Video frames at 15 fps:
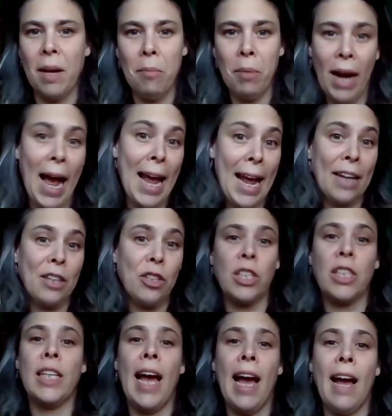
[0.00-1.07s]
but I
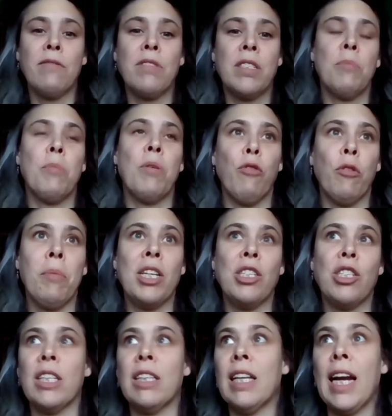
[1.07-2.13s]
actually have some
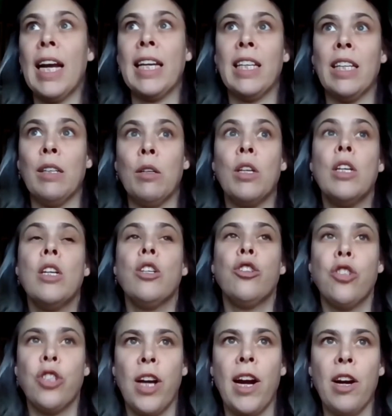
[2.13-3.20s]
information that I can
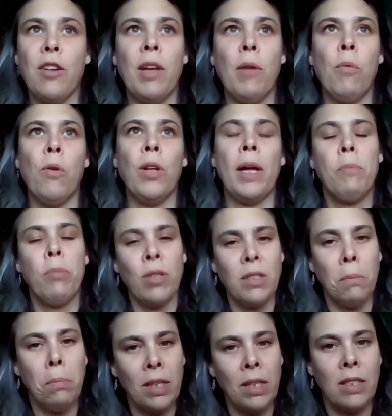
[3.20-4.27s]
share that will, like, put some
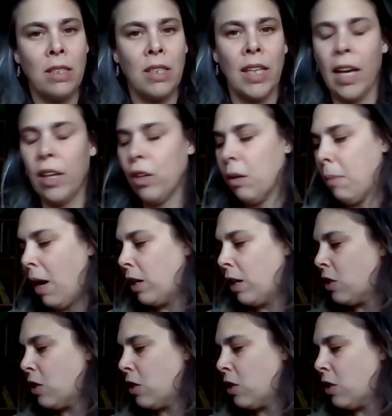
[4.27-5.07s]
pieces together about it.